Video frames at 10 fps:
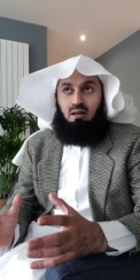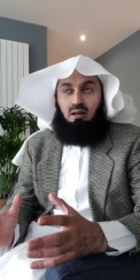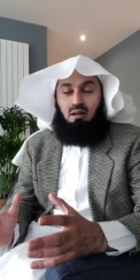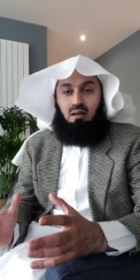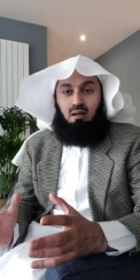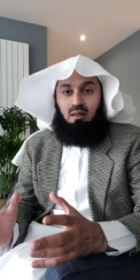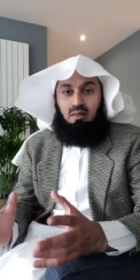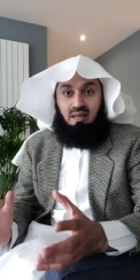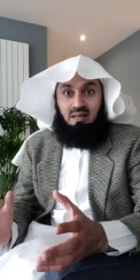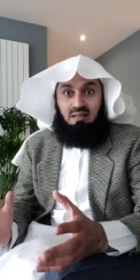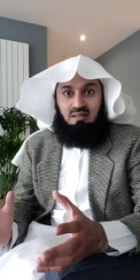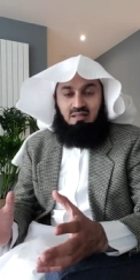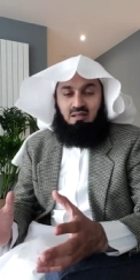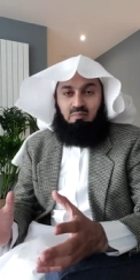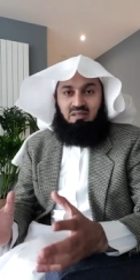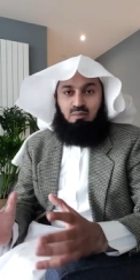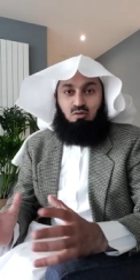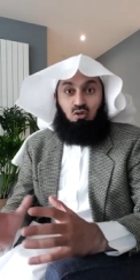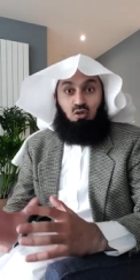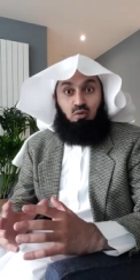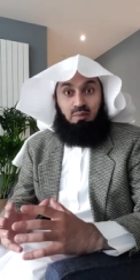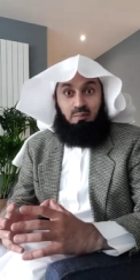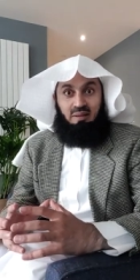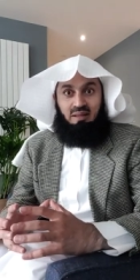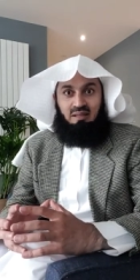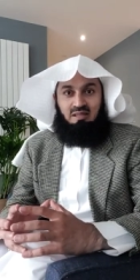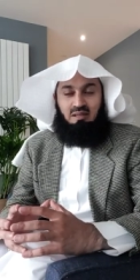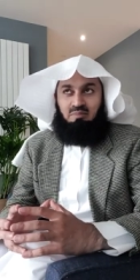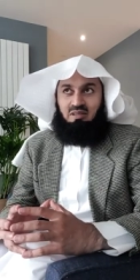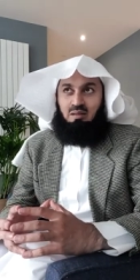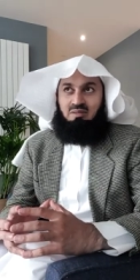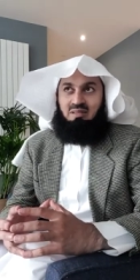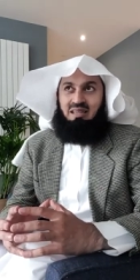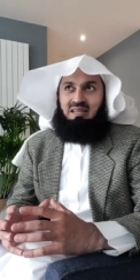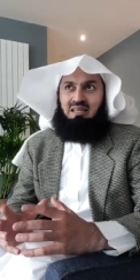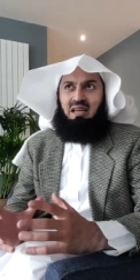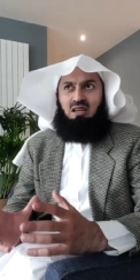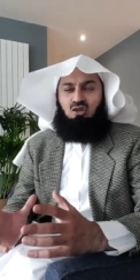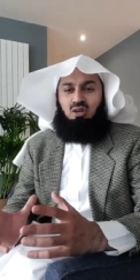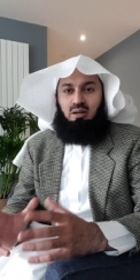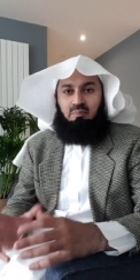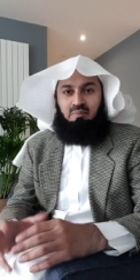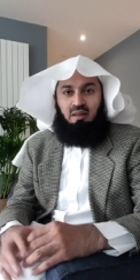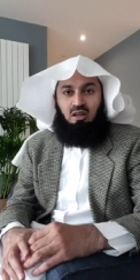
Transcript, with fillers: uh, things, sometimes on human beings, sometimes in nature,